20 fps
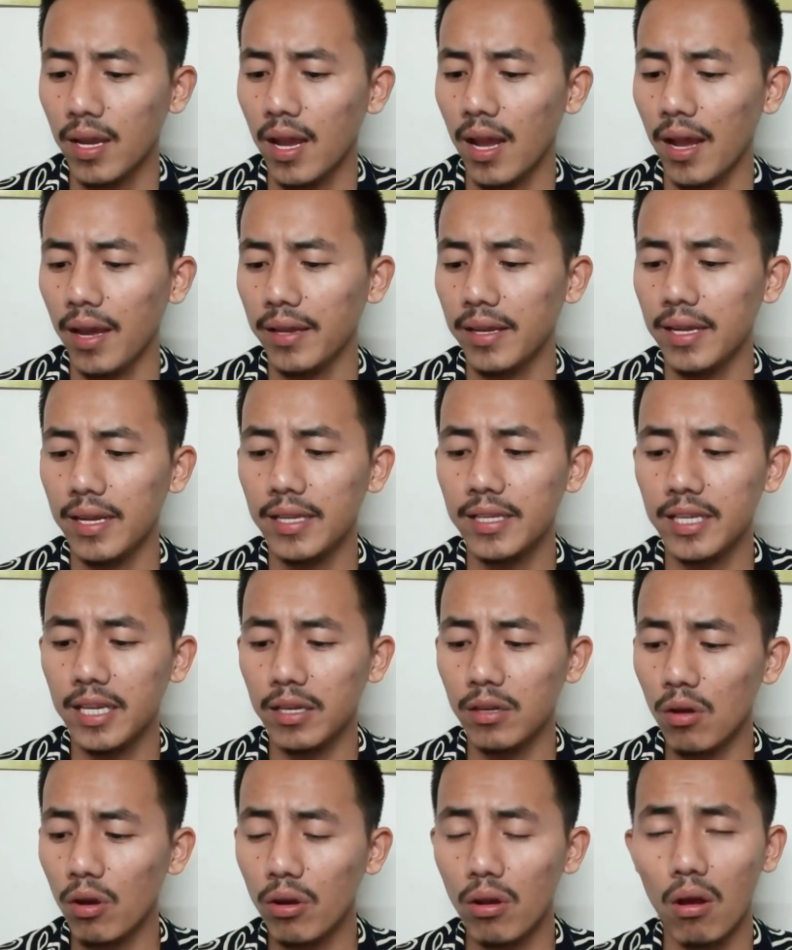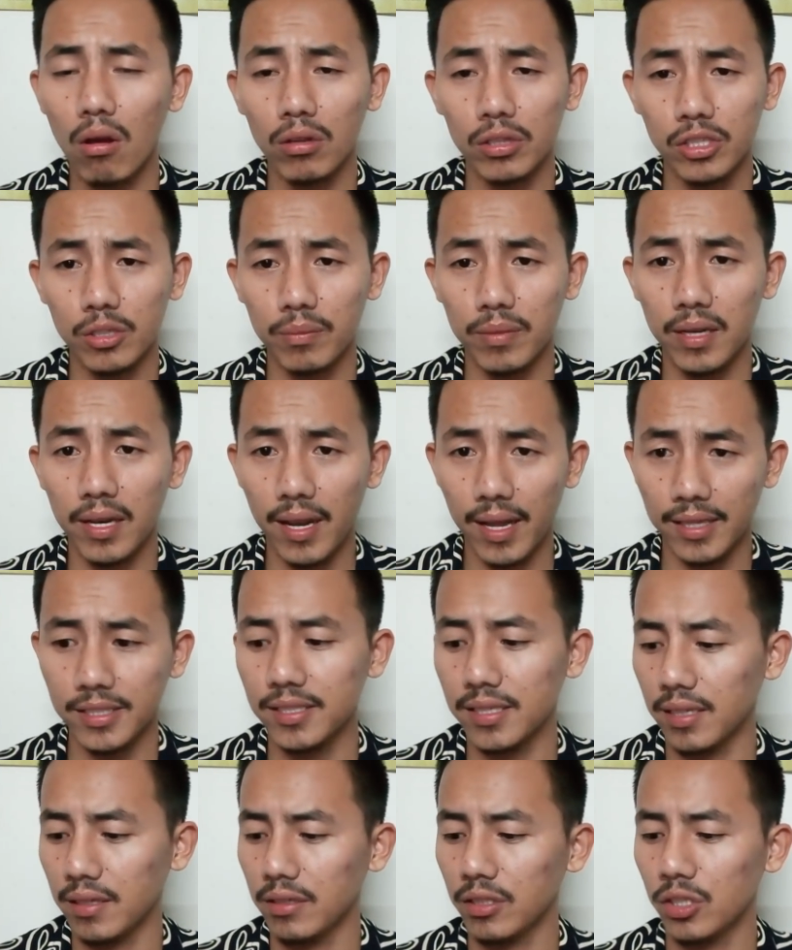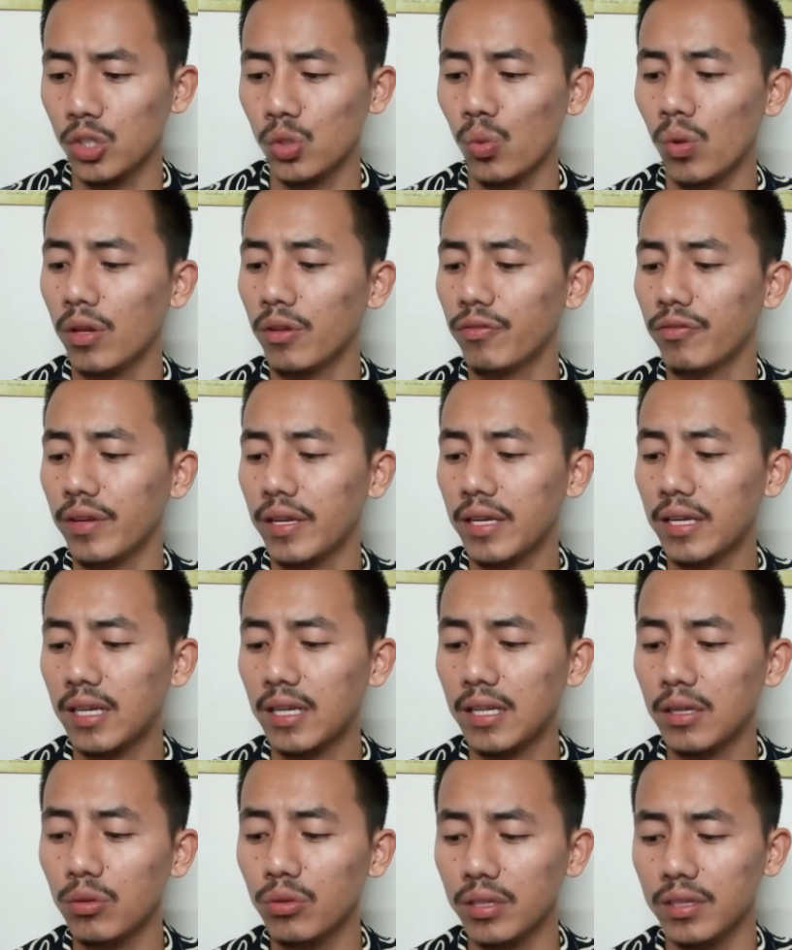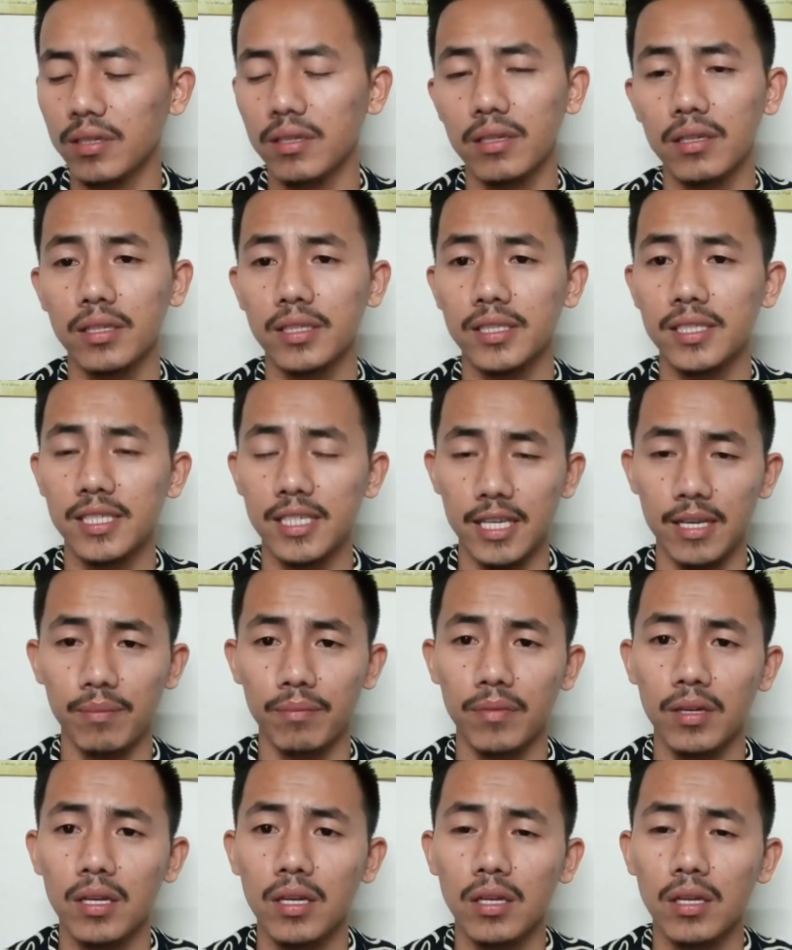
and it cannot also be less than 12, including the CM.